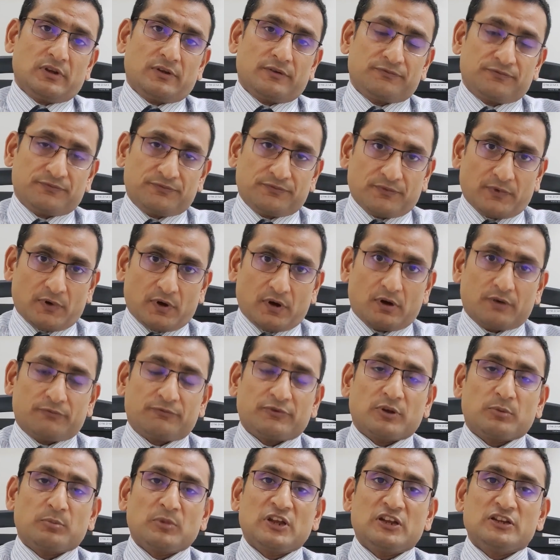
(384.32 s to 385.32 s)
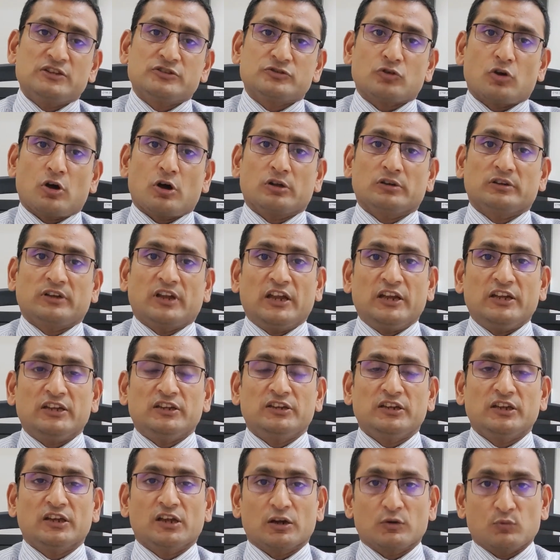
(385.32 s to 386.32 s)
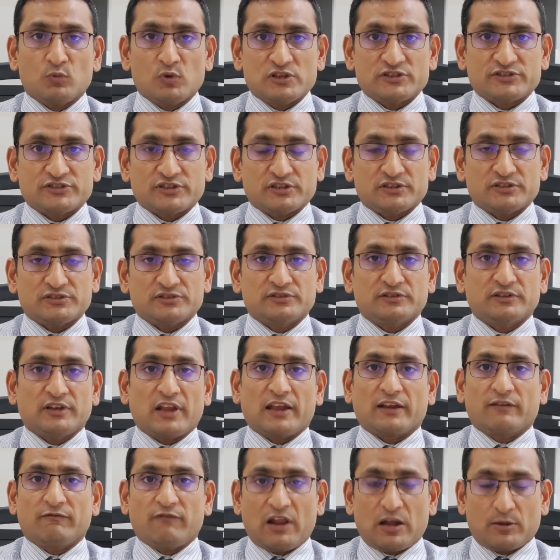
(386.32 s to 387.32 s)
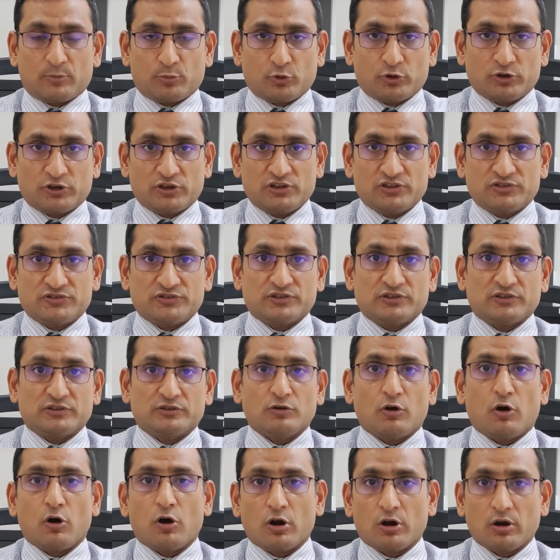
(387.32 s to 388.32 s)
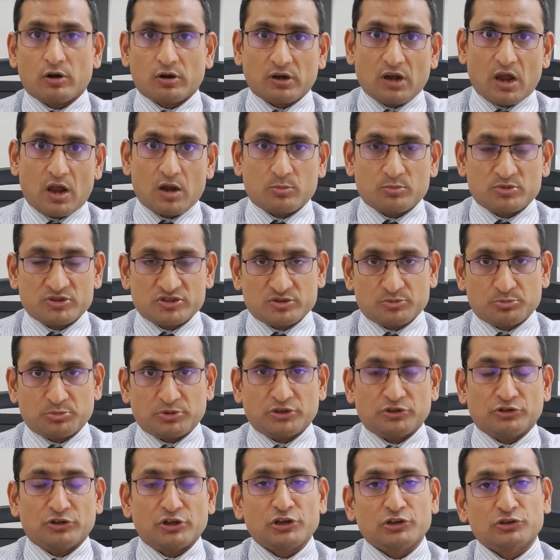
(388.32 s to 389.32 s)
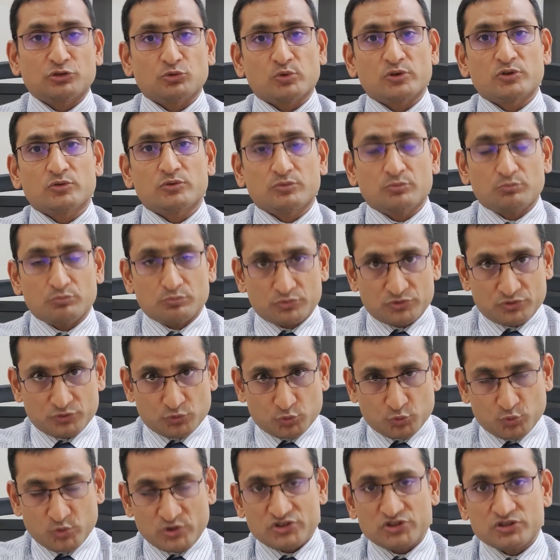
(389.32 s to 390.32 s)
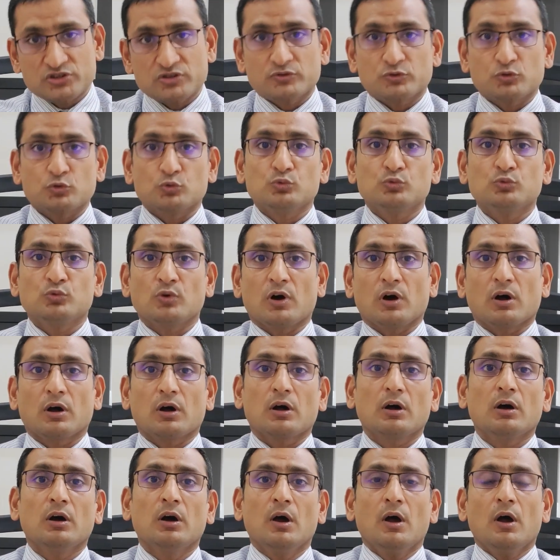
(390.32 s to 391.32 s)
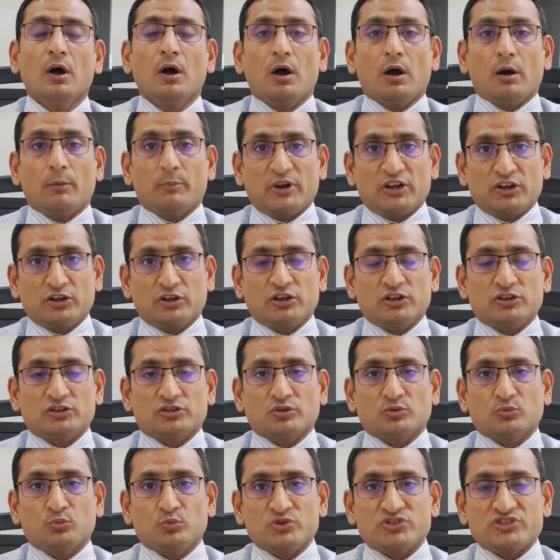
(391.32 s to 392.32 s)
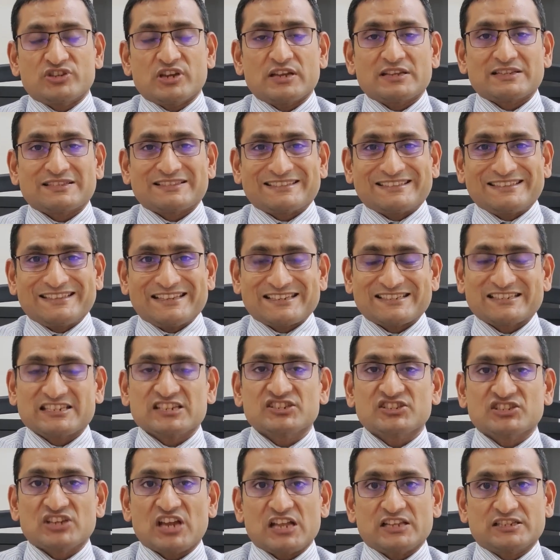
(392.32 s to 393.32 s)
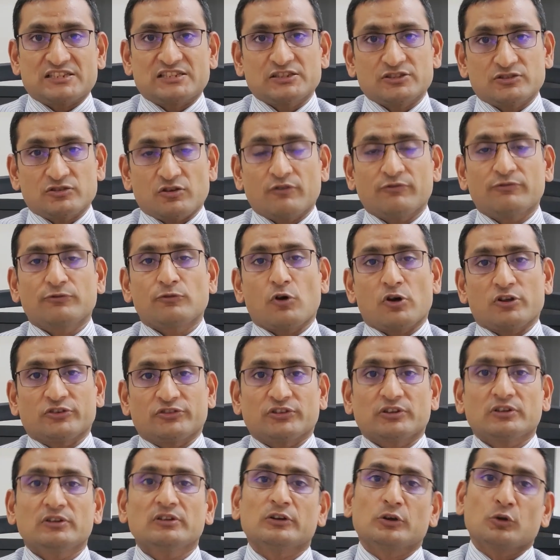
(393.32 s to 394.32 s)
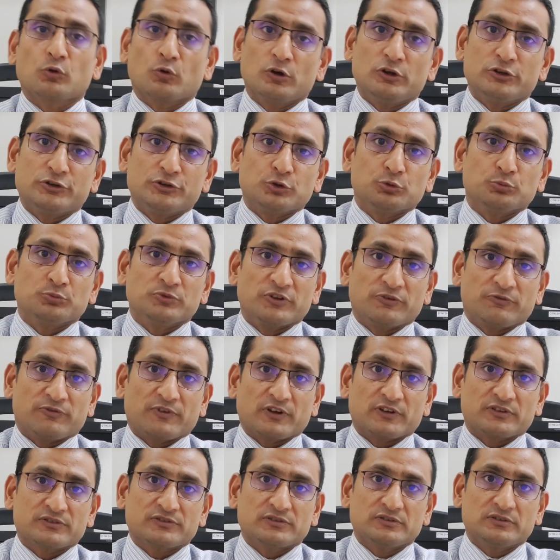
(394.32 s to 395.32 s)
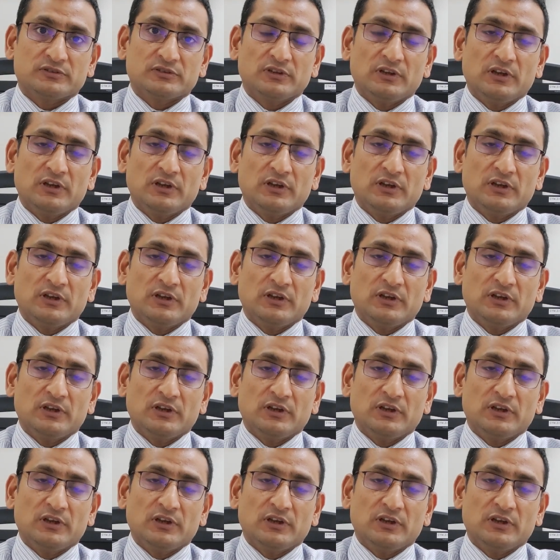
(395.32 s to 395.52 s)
if a female is on anticonvulsant like valproic acid or carbamazepine, they should switch to a medication which has lesser chances of causing neural tube defects.